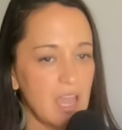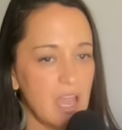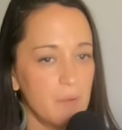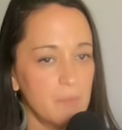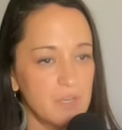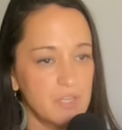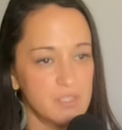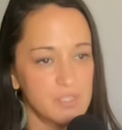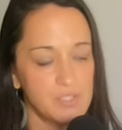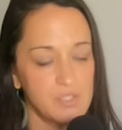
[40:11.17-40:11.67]
I
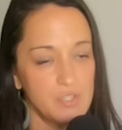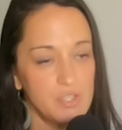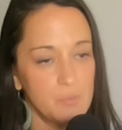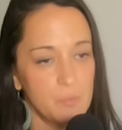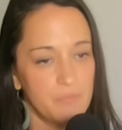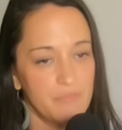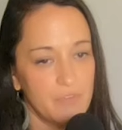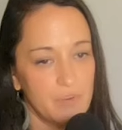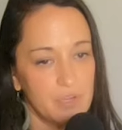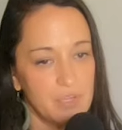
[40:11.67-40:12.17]
would
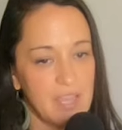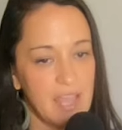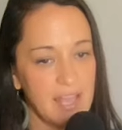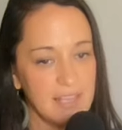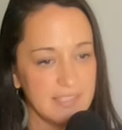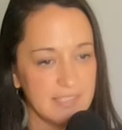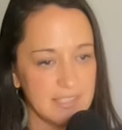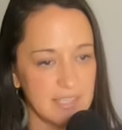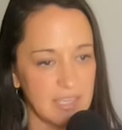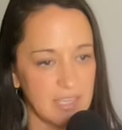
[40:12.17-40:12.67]
assume for
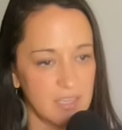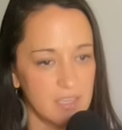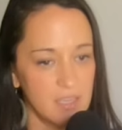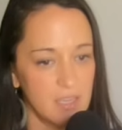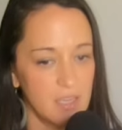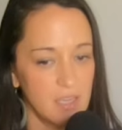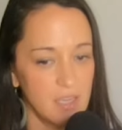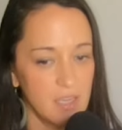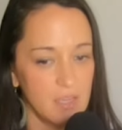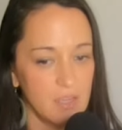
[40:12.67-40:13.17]
casting,
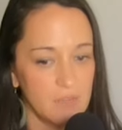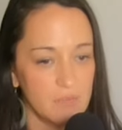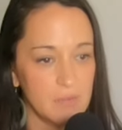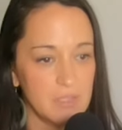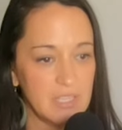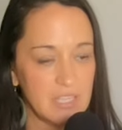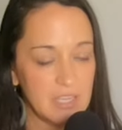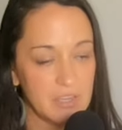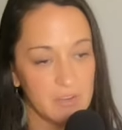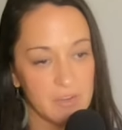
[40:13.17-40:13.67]

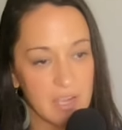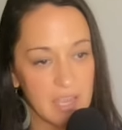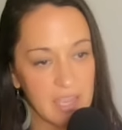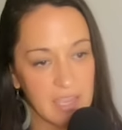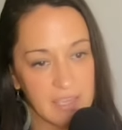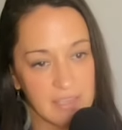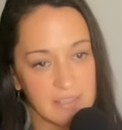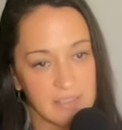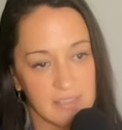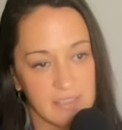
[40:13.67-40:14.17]
really
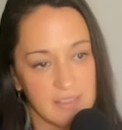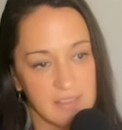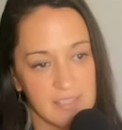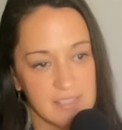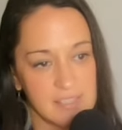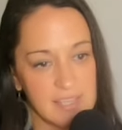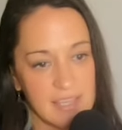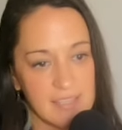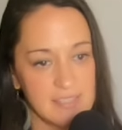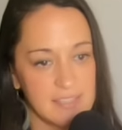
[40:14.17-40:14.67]
great in the
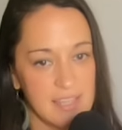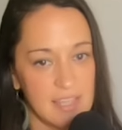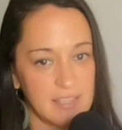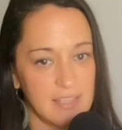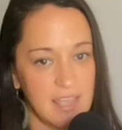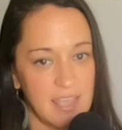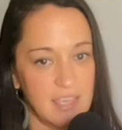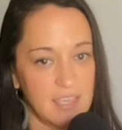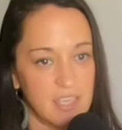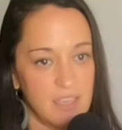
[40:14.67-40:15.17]
sense that
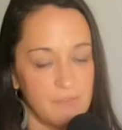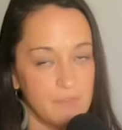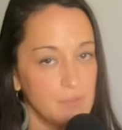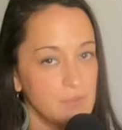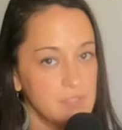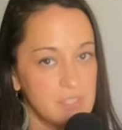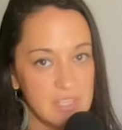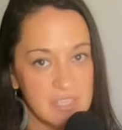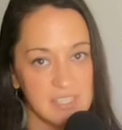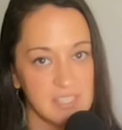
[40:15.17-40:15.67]
like if you
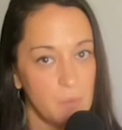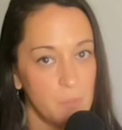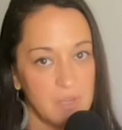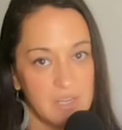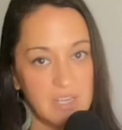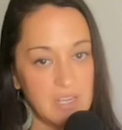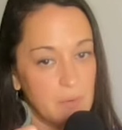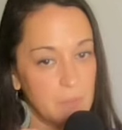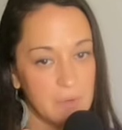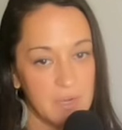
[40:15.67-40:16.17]
see someone
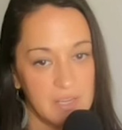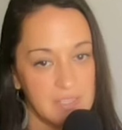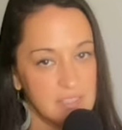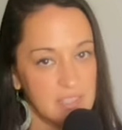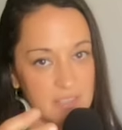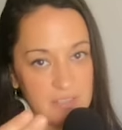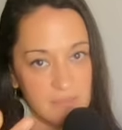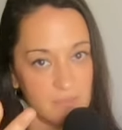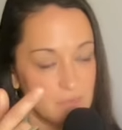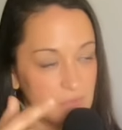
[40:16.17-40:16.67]
and it works
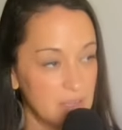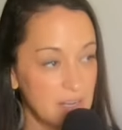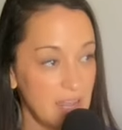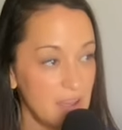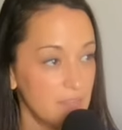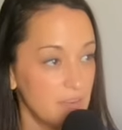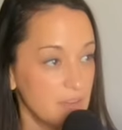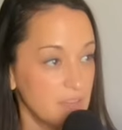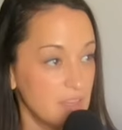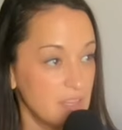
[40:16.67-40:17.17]
and
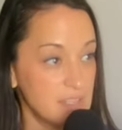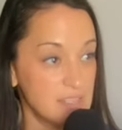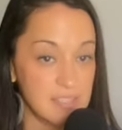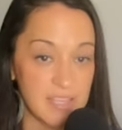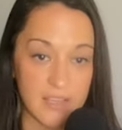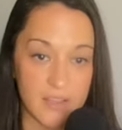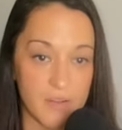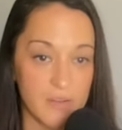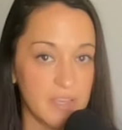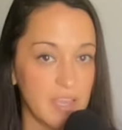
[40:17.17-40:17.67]
whatever, then it's
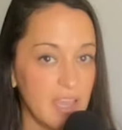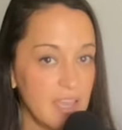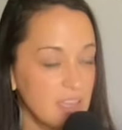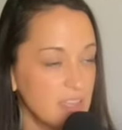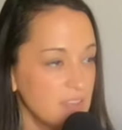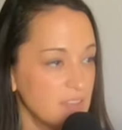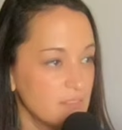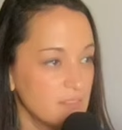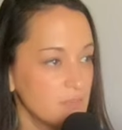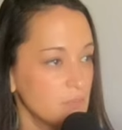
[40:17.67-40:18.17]
like
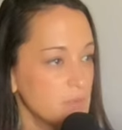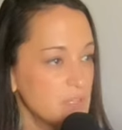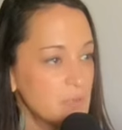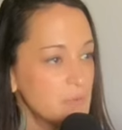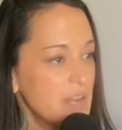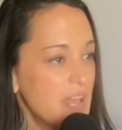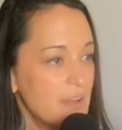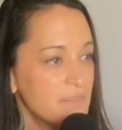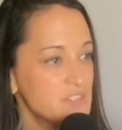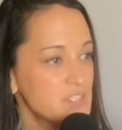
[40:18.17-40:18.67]
okay, we
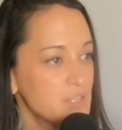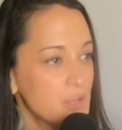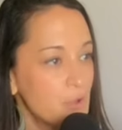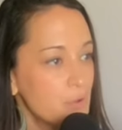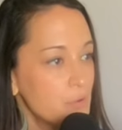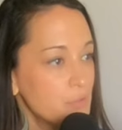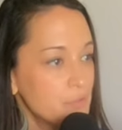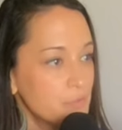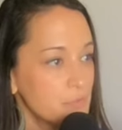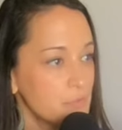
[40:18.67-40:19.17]
don't have to
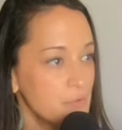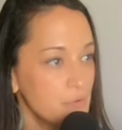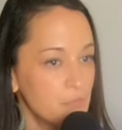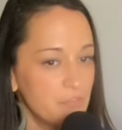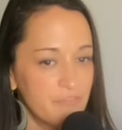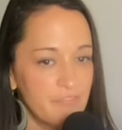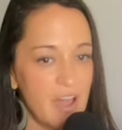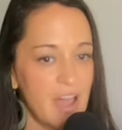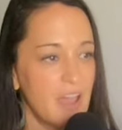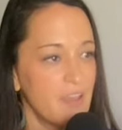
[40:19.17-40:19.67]
go through
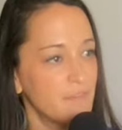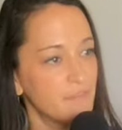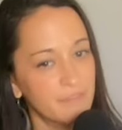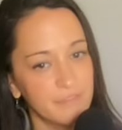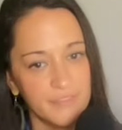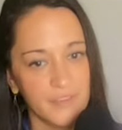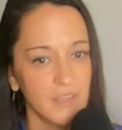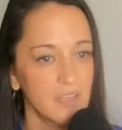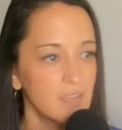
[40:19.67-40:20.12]
five